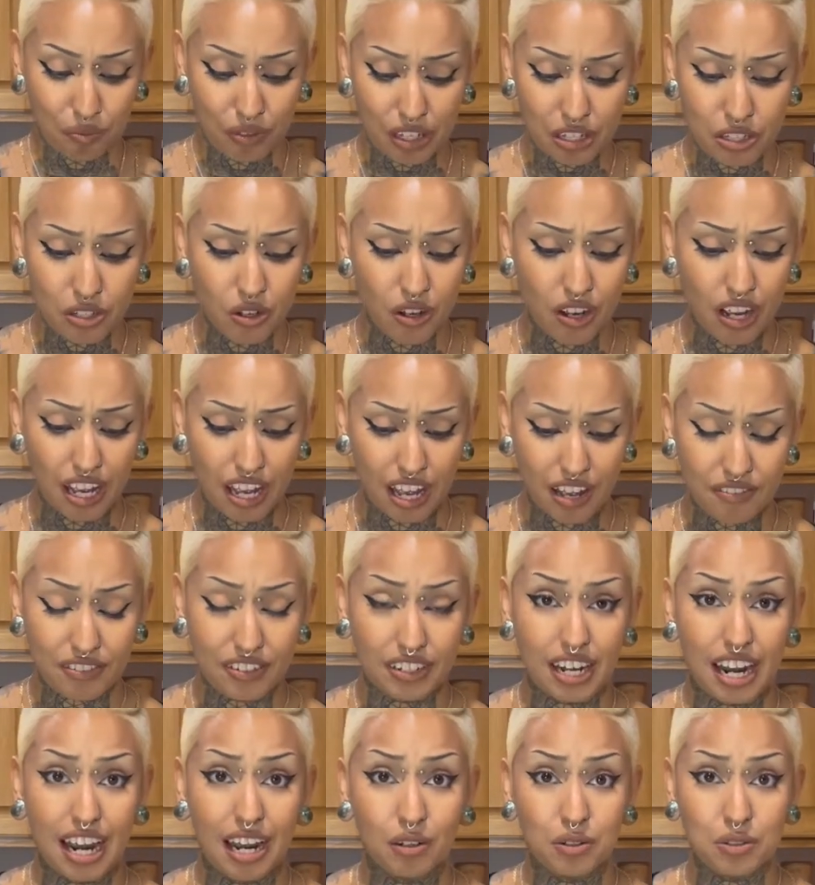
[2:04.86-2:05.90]
So I have an
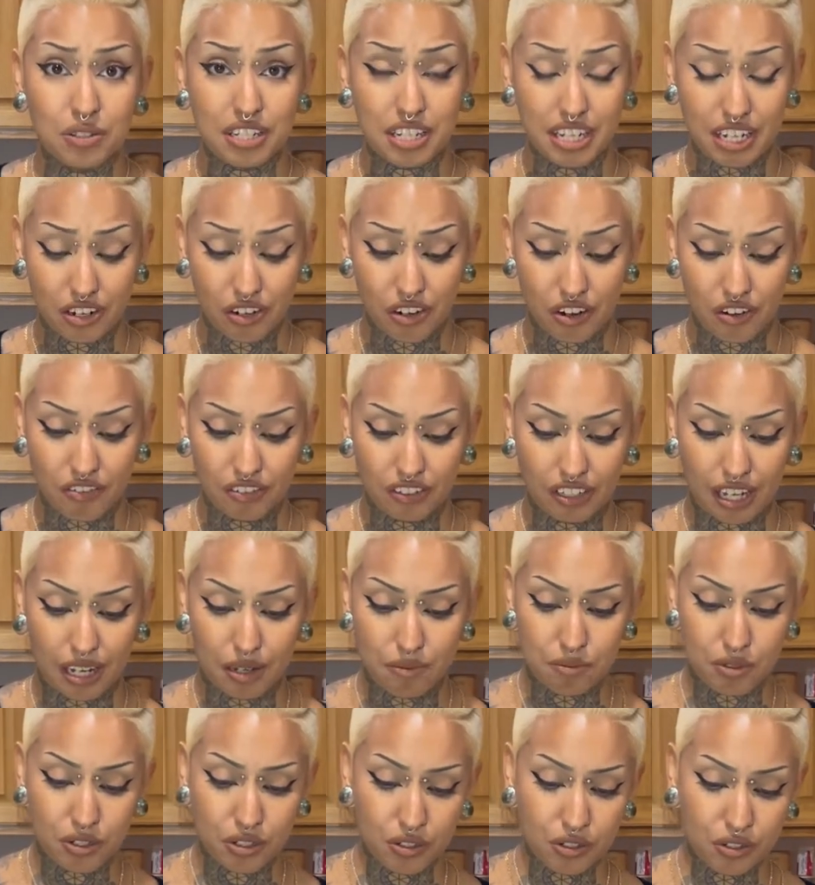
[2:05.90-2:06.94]
ounce here of lime
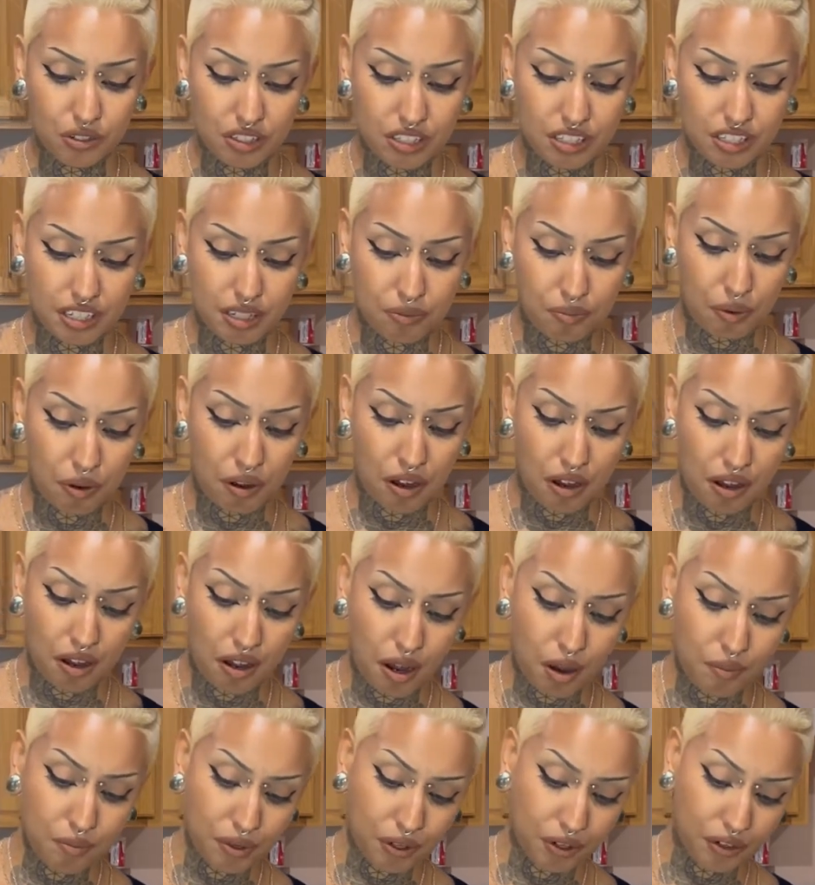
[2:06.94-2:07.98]
juice. The
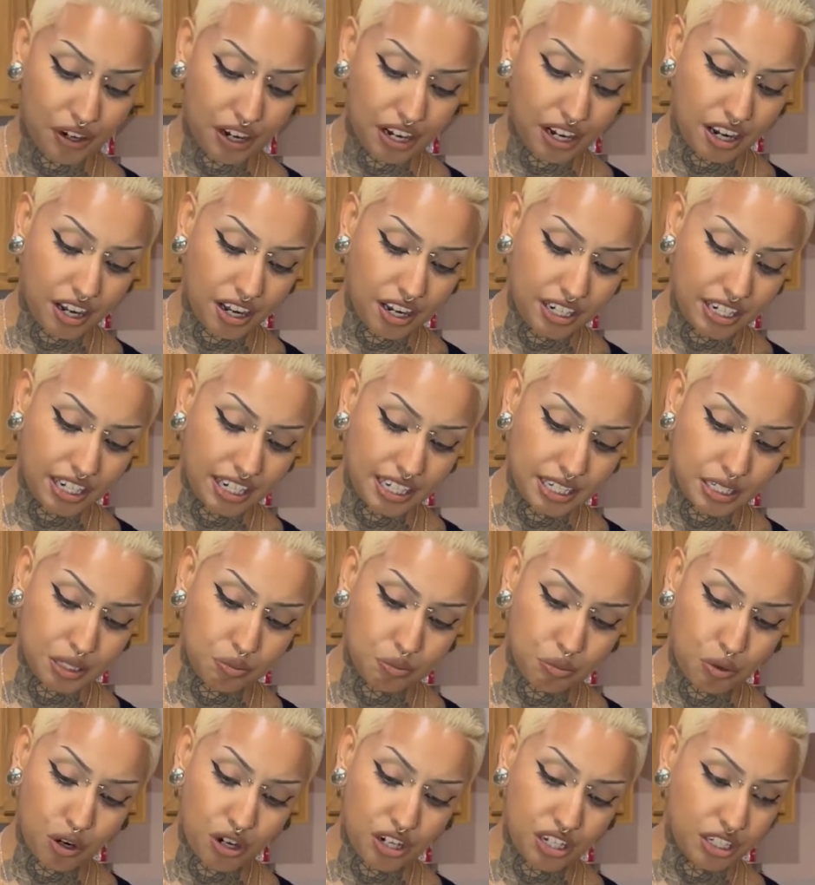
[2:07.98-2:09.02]
pomegranate honey is
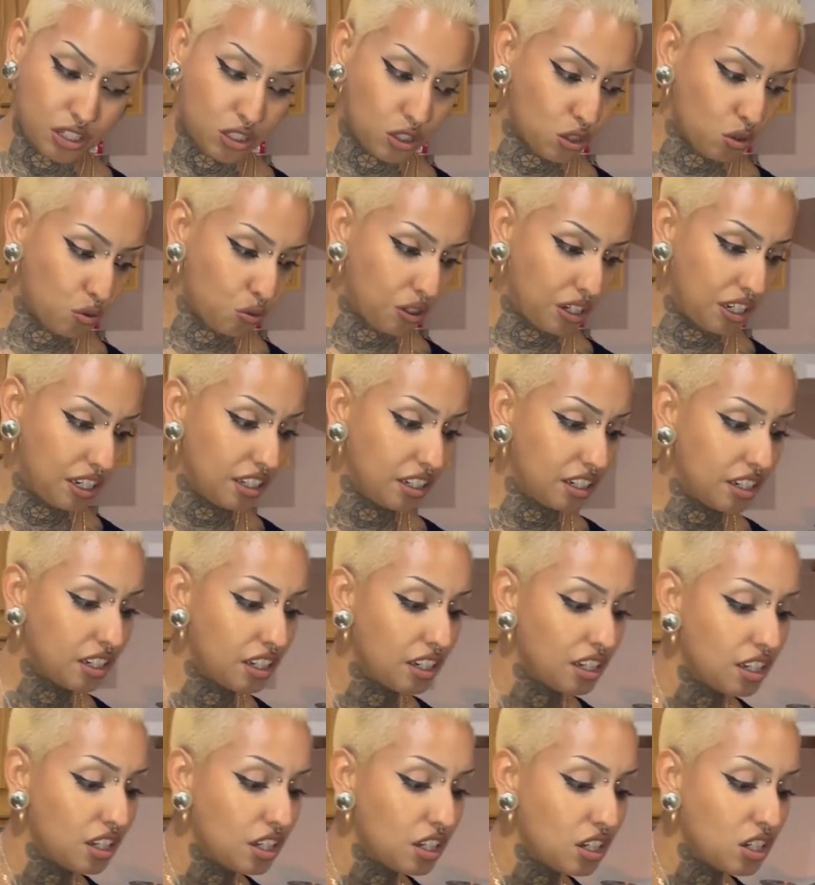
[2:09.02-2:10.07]
pretty sweet,
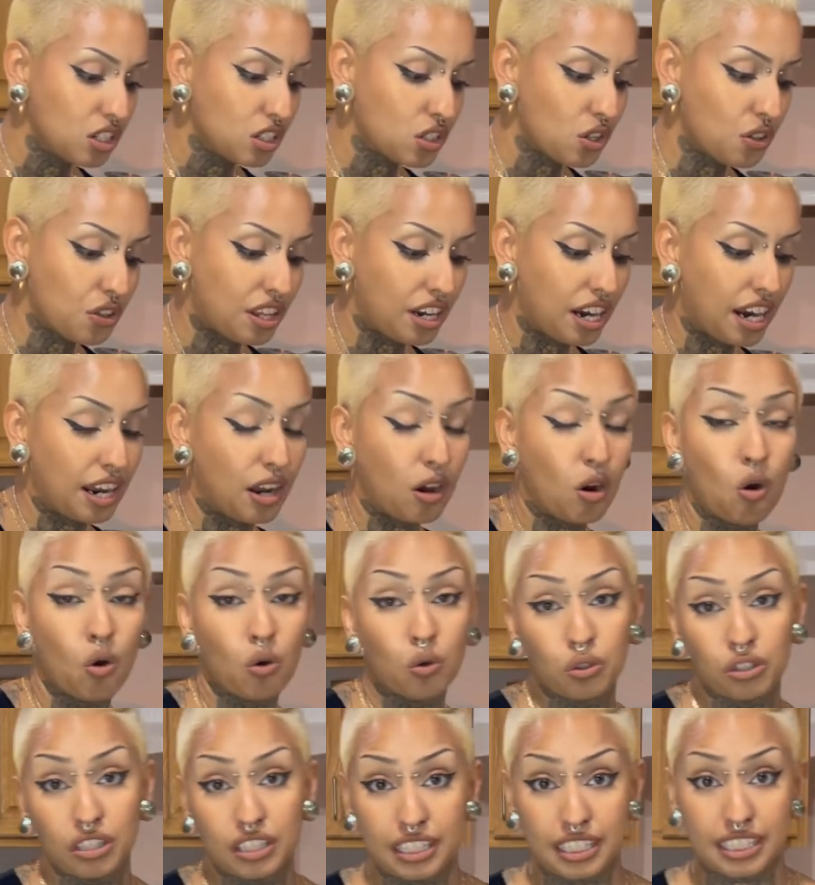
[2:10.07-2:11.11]
so then I
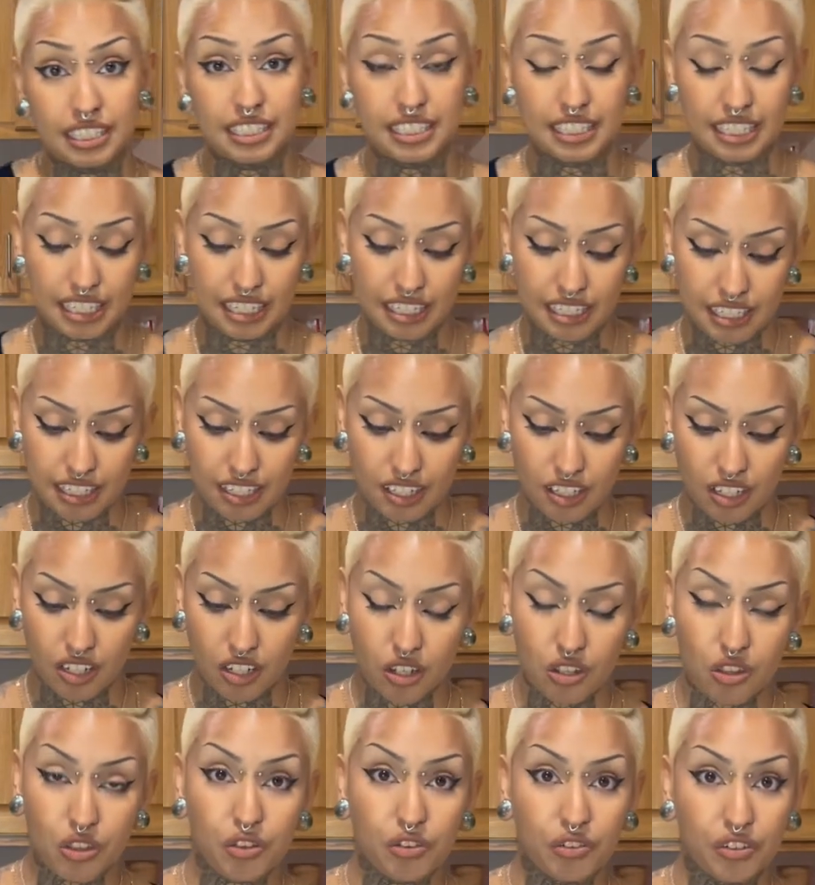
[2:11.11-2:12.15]
only did
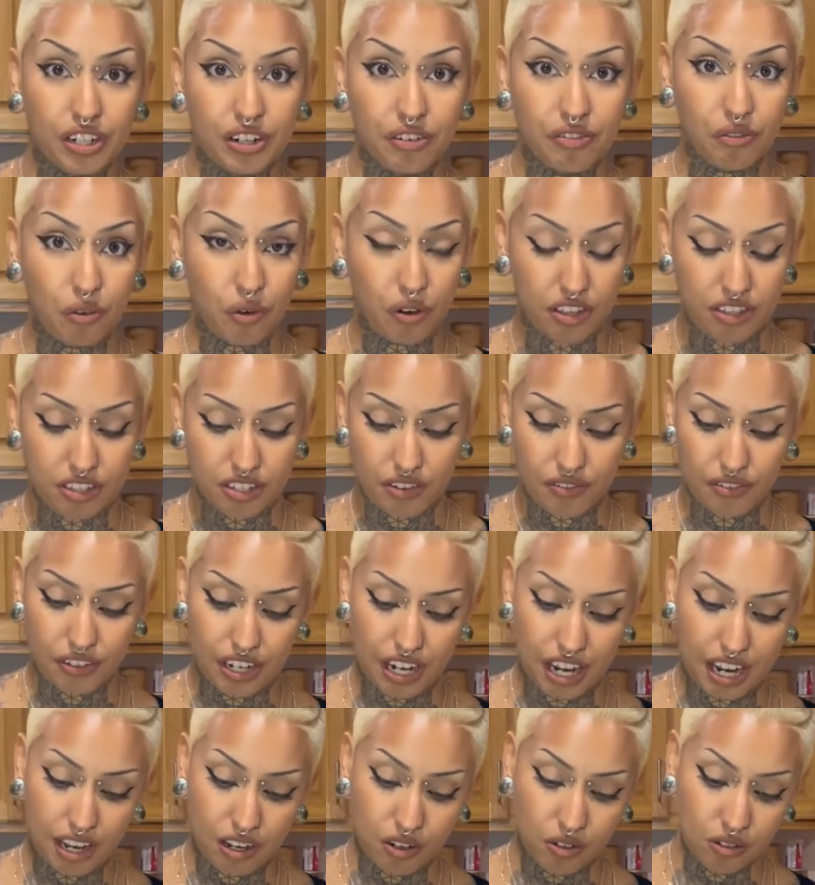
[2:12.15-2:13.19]
3/4 of an
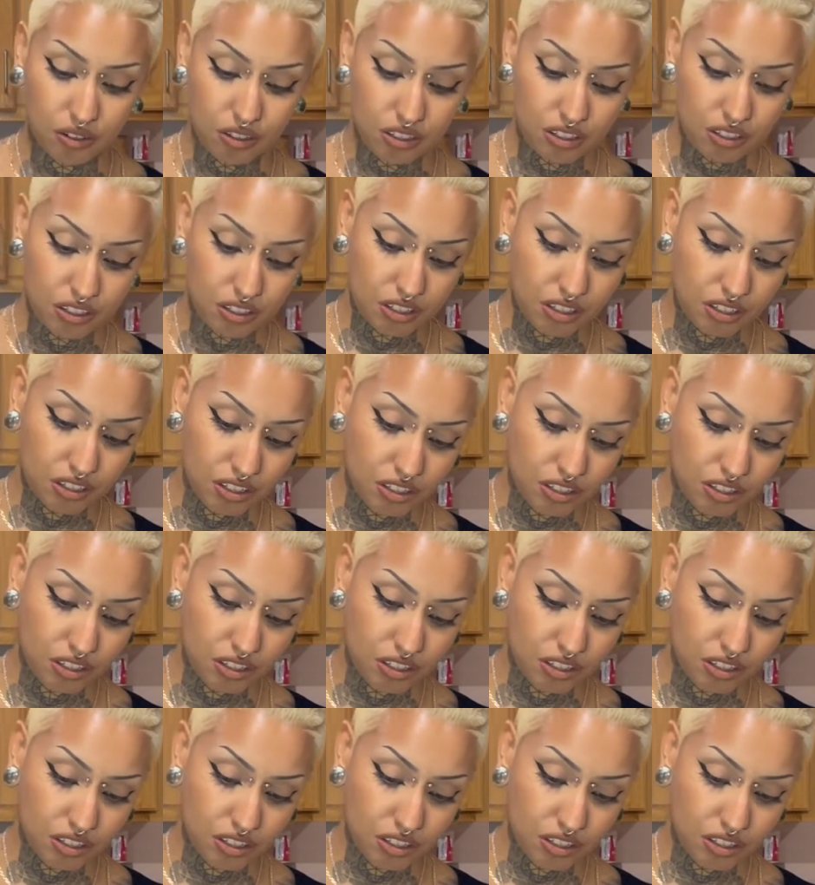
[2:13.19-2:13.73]
ounce.